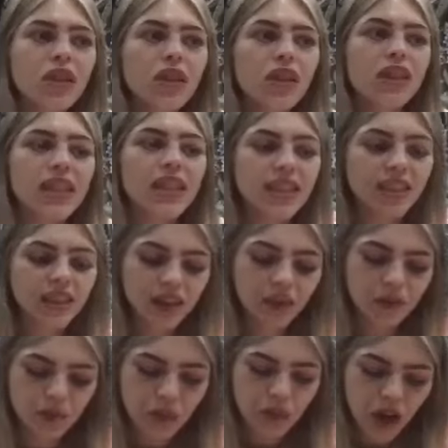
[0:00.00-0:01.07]

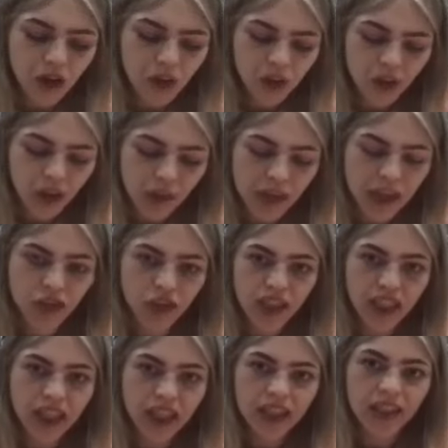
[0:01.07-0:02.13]
the part when I'm
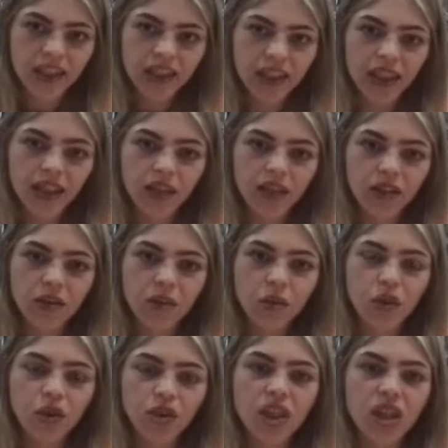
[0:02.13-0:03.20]
actually in the cellar
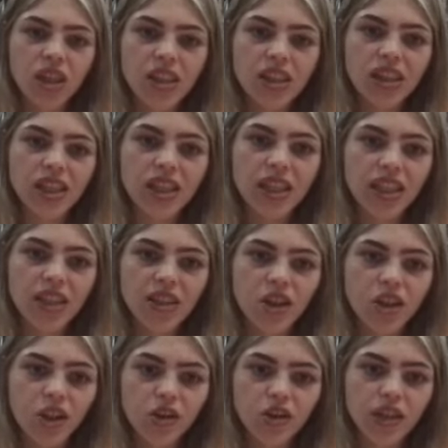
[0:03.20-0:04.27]
was underneath a
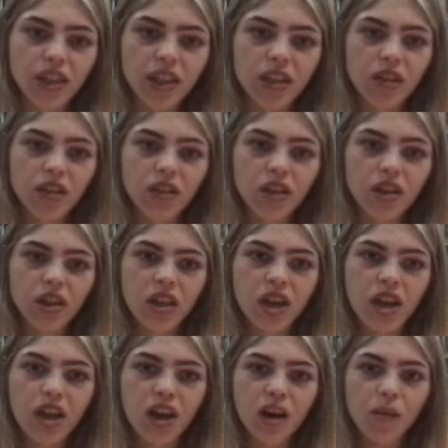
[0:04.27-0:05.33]
hotel
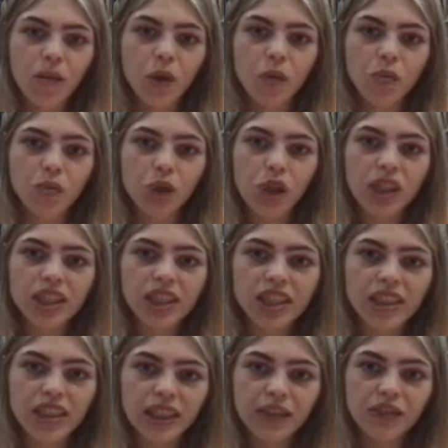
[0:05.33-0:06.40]
on Brighton
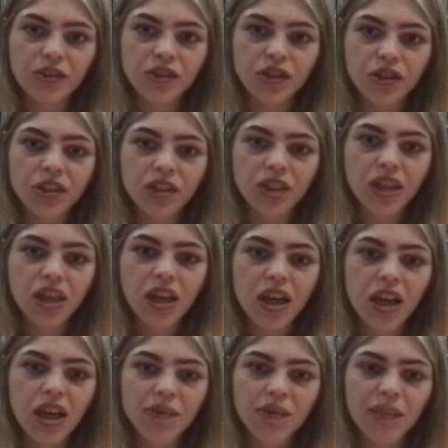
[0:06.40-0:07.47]
seafront.
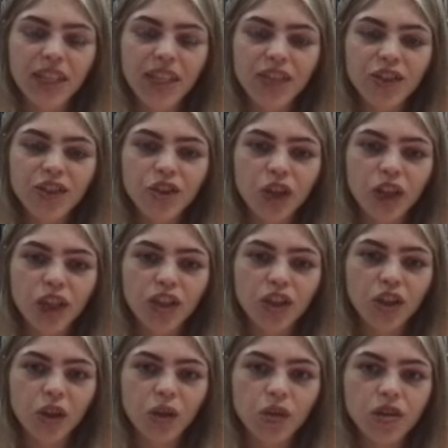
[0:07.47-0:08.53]
They do like
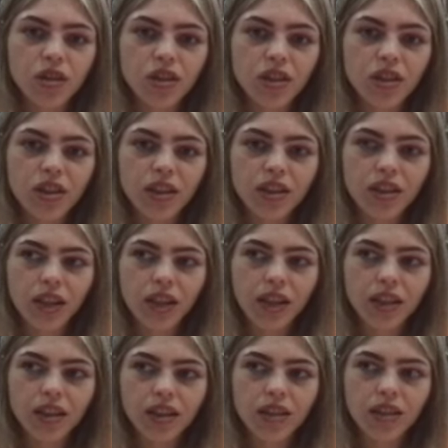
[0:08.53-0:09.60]
ghost
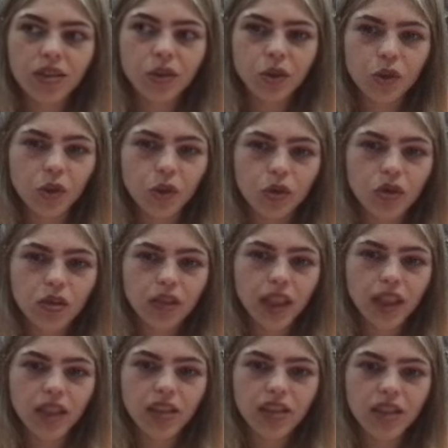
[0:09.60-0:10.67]
like tour things